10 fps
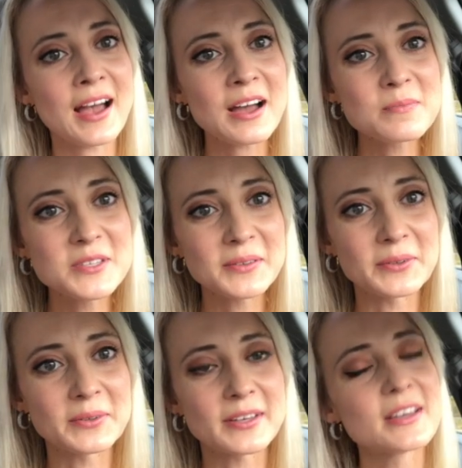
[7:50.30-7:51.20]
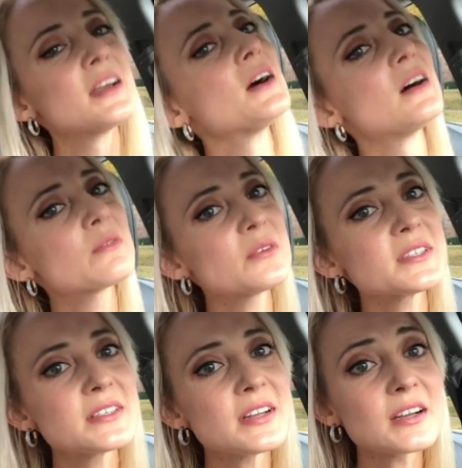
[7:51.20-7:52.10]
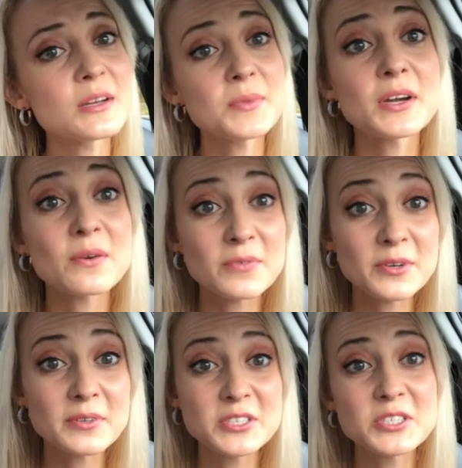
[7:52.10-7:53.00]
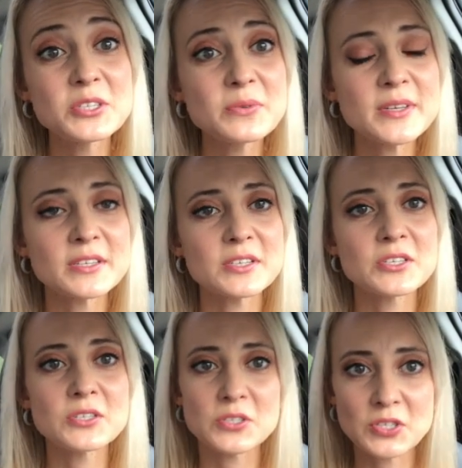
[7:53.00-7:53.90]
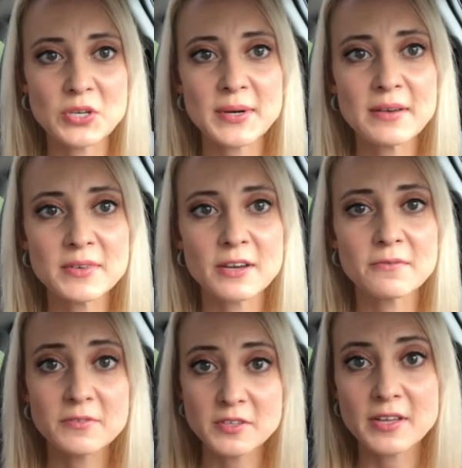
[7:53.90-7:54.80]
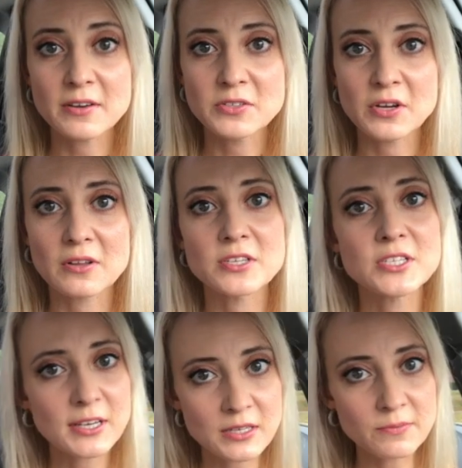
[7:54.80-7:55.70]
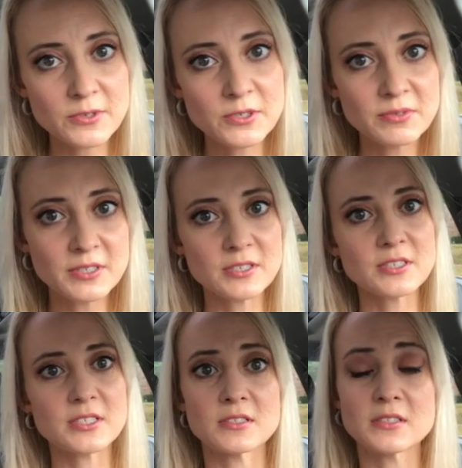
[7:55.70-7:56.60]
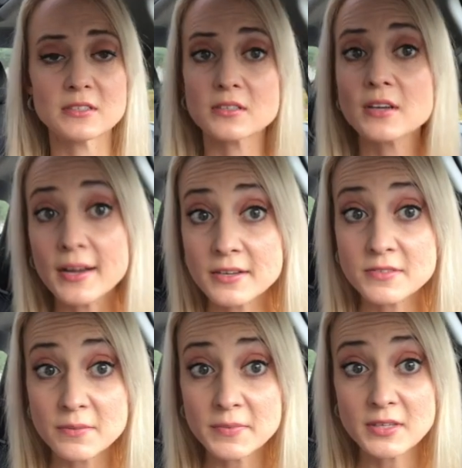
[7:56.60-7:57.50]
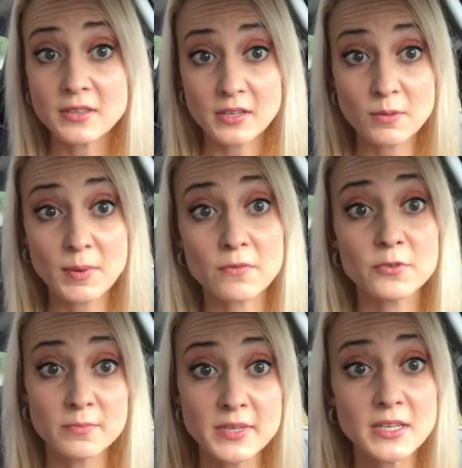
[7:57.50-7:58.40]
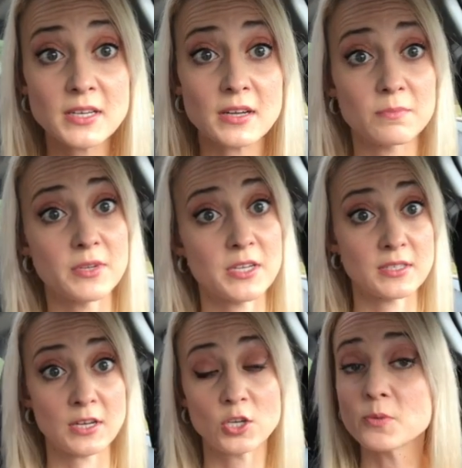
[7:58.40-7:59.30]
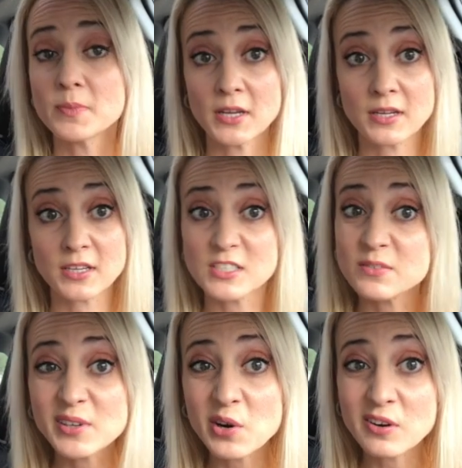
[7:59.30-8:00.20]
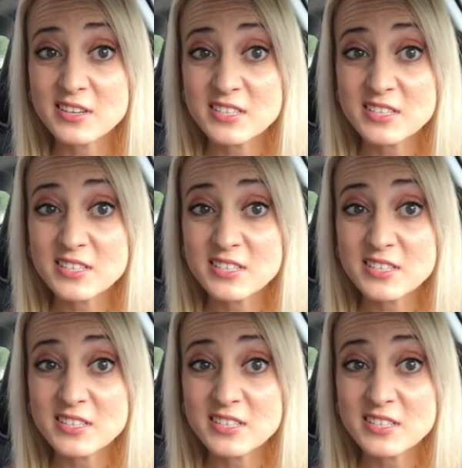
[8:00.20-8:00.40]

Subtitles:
Absolutely. Of course, it's not coming out for at least 2 years, so having that $50,000 tied up for 2 years is kind of something to think about for me, because I could be getting a different car